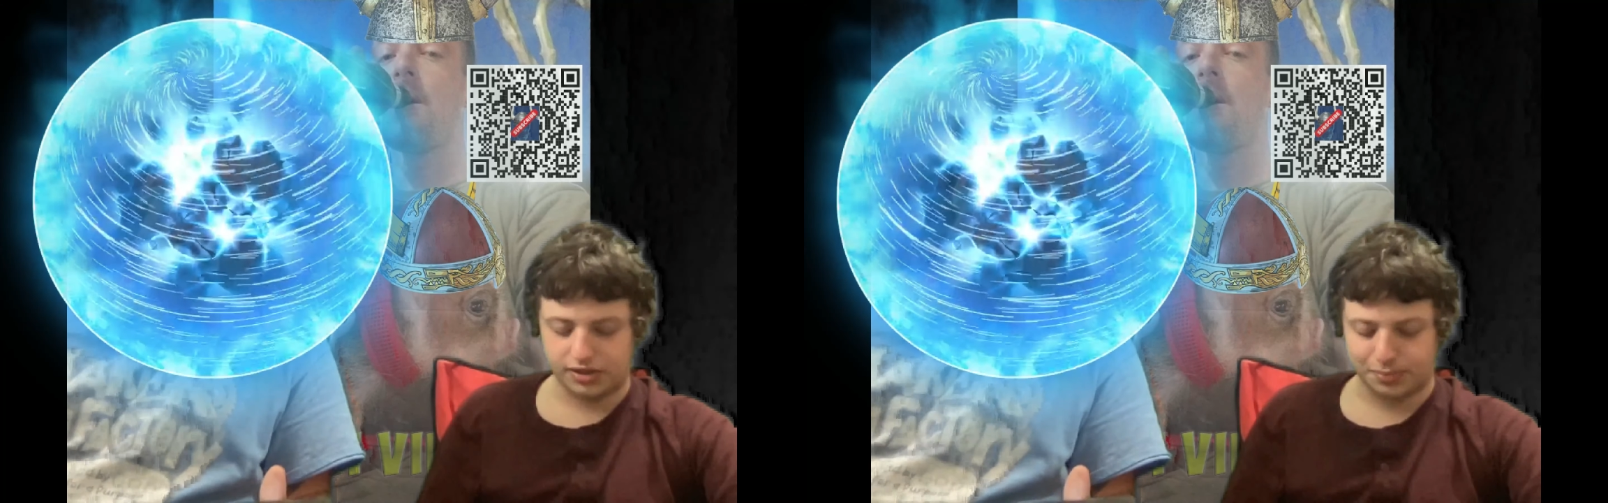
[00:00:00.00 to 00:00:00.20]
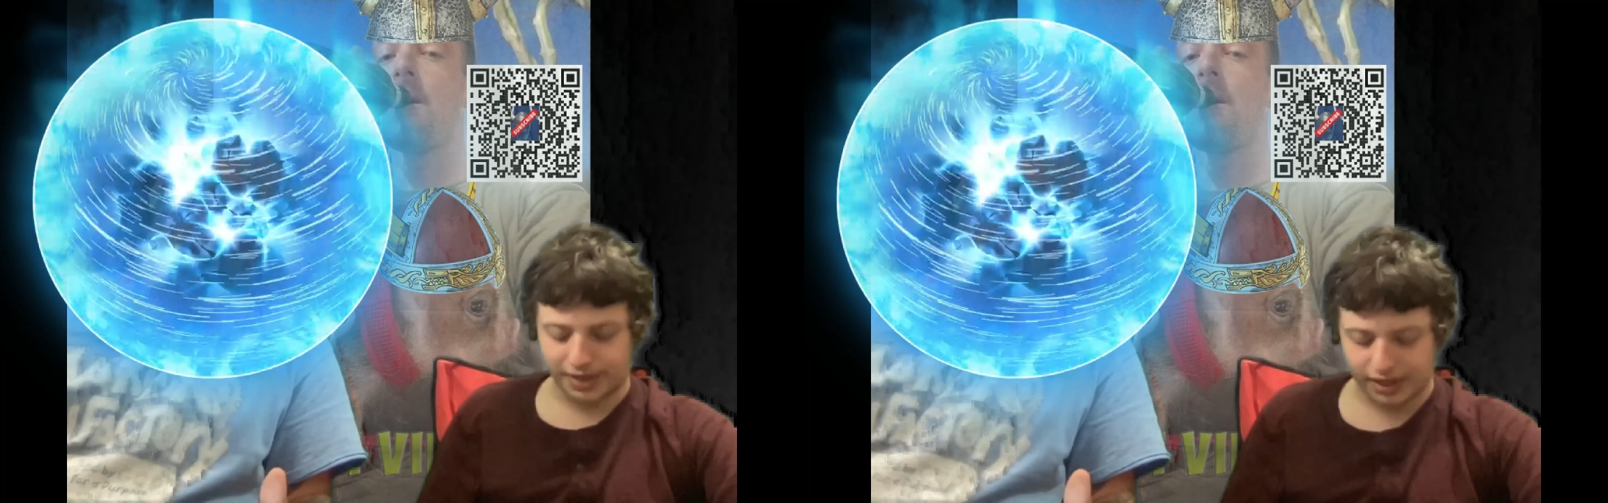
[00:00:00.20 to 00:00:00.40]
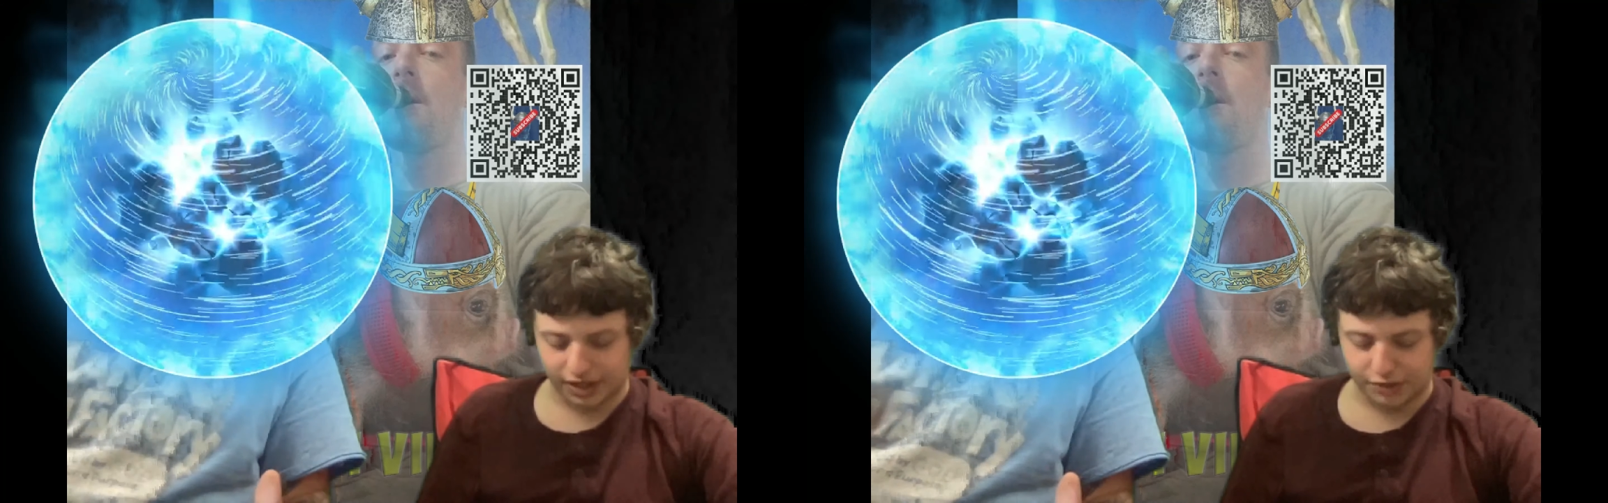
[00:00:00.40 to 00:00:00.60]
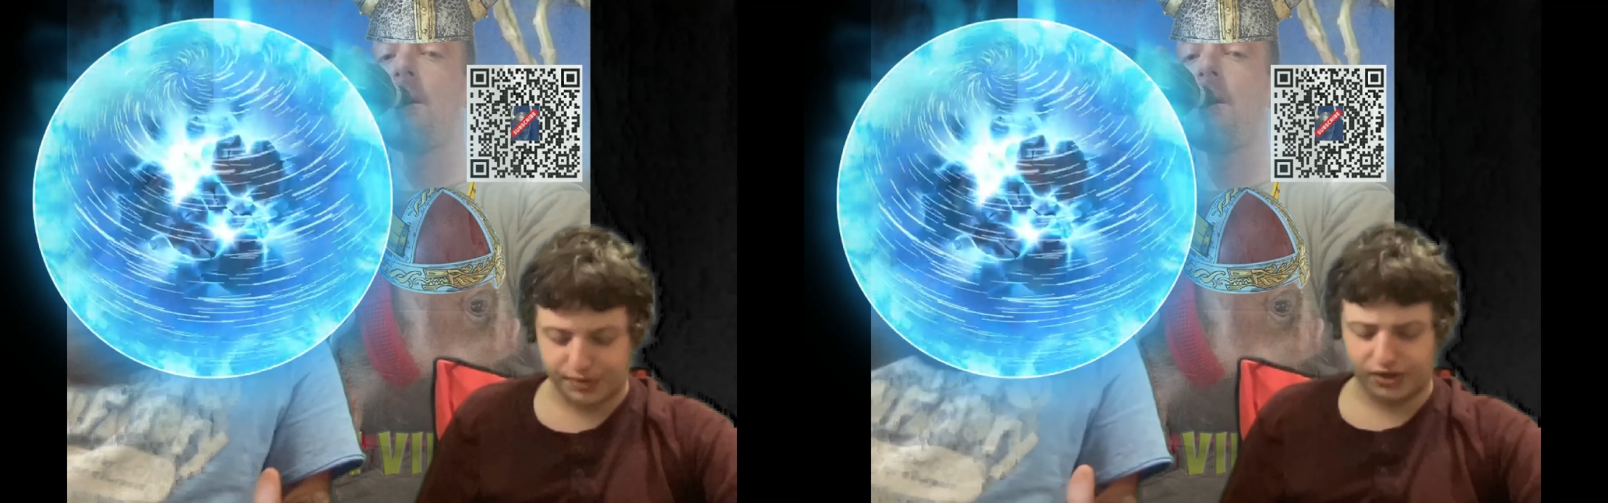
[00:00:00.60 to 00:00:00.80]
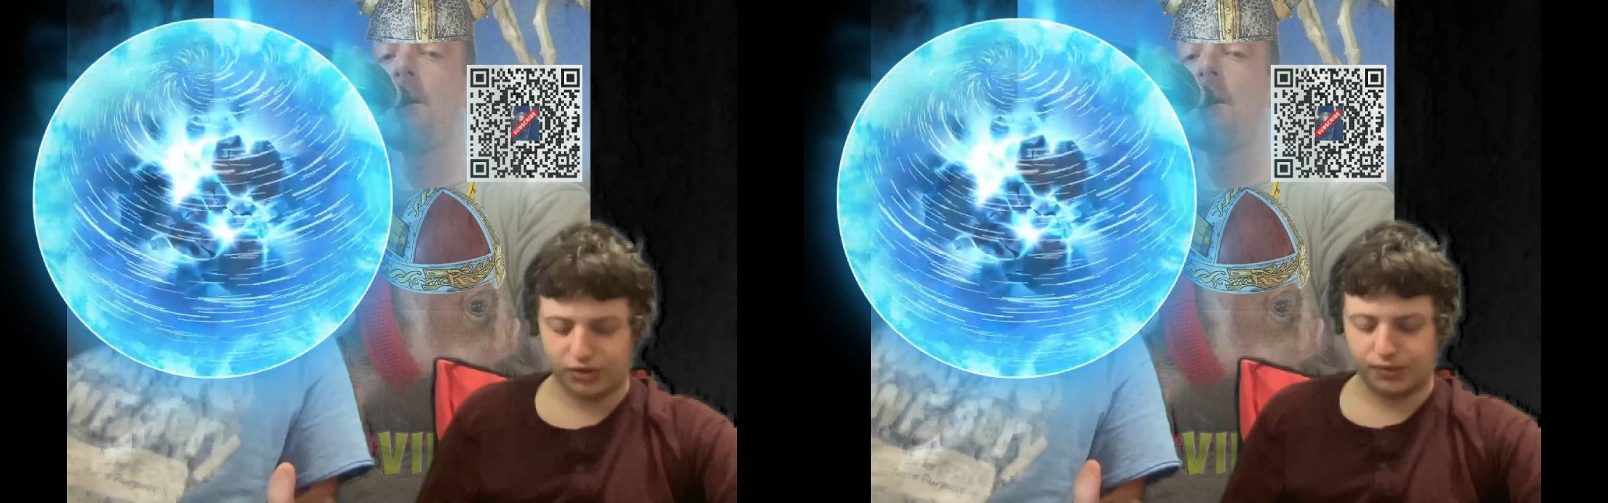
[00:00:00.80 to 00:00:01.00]
to make a
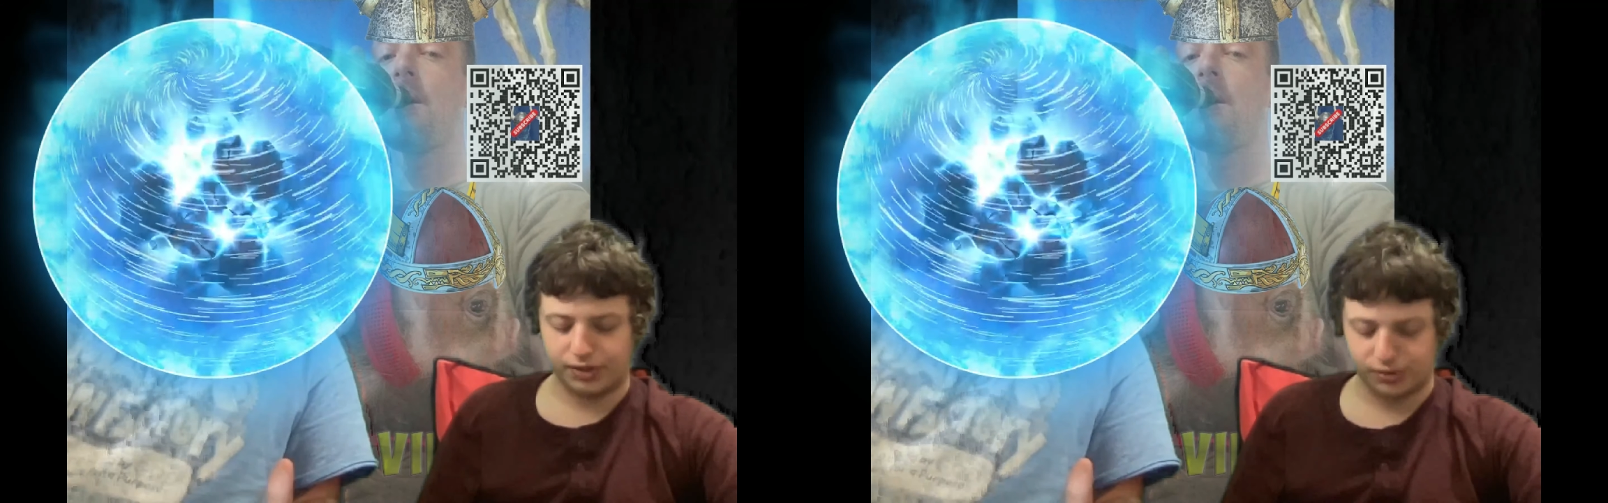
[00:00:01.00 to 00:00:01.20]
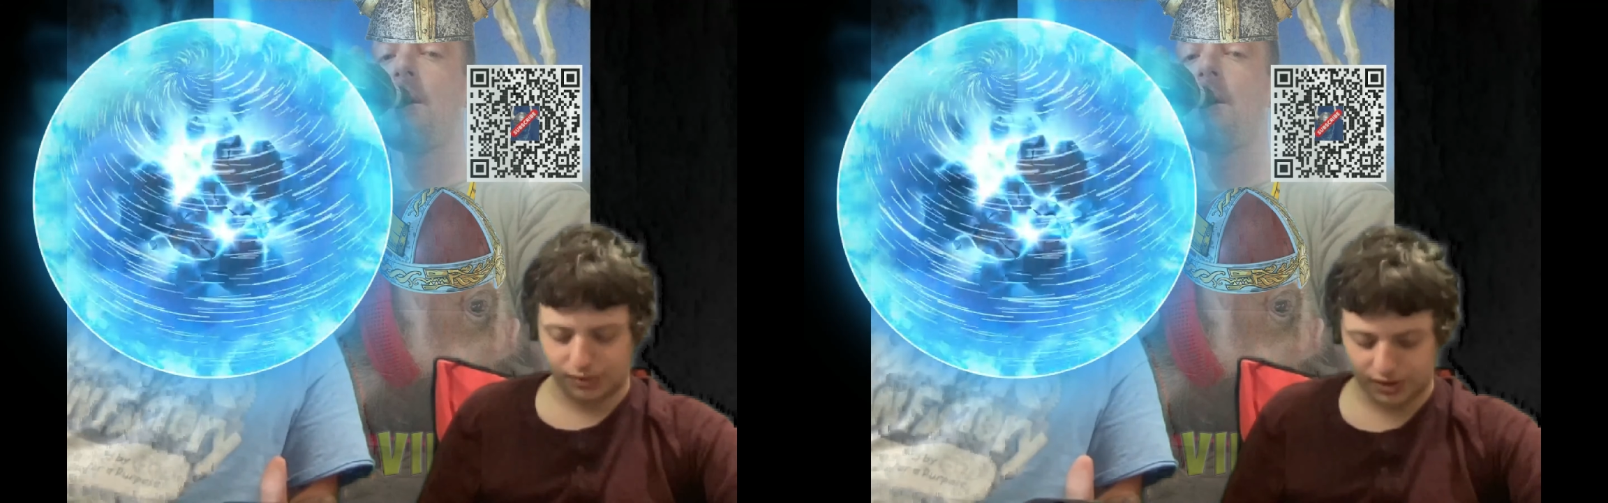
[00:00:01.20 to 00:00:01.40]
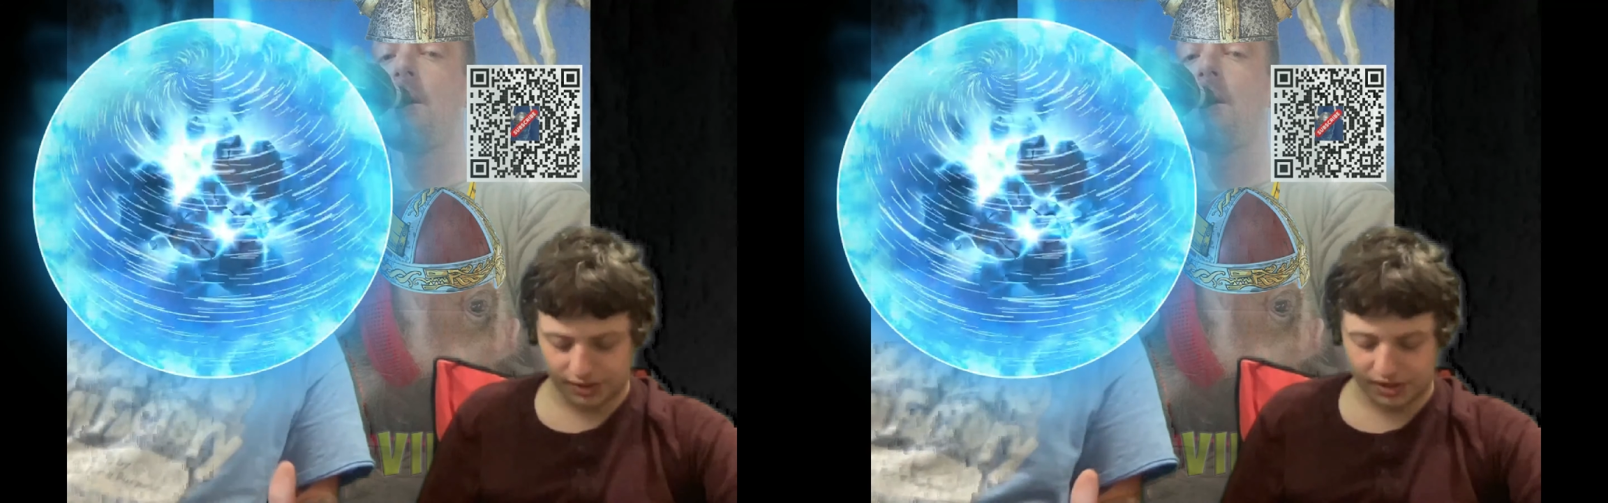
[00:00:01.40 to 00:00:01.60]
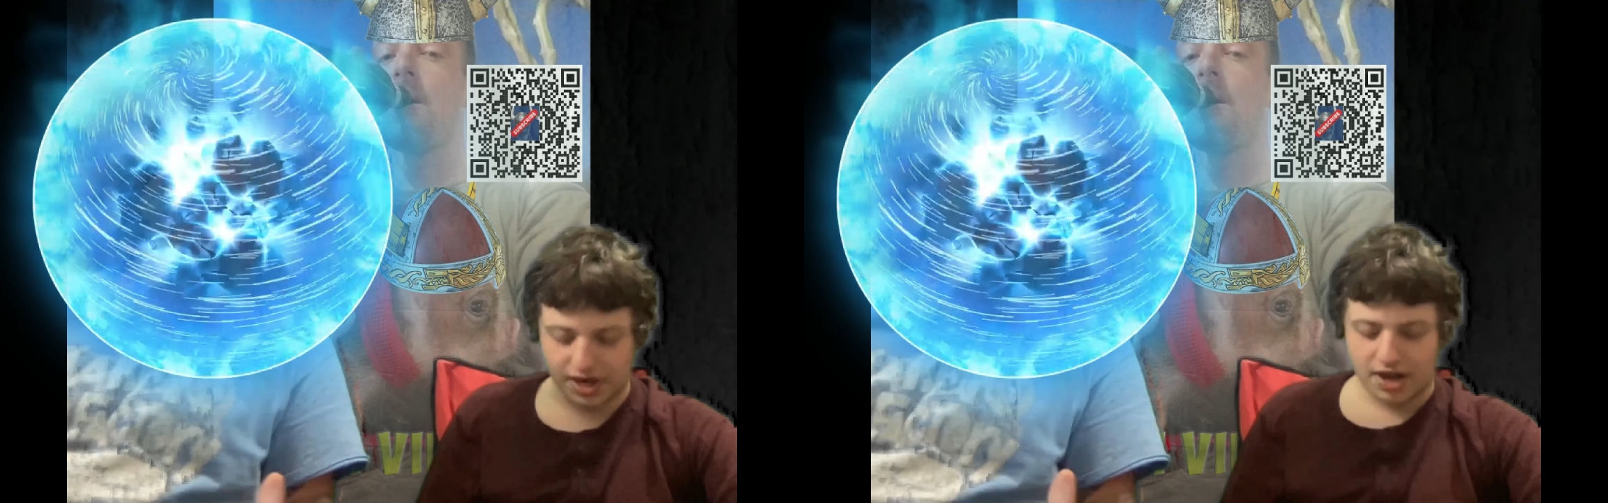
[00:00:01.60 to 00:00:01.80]
computer's resources